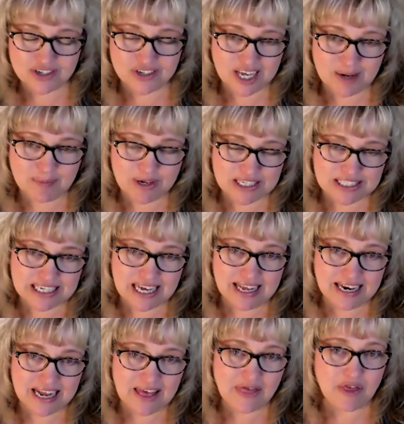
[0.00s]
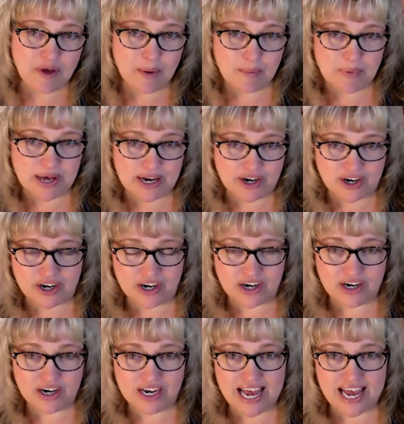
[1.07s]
you get a book done, the better.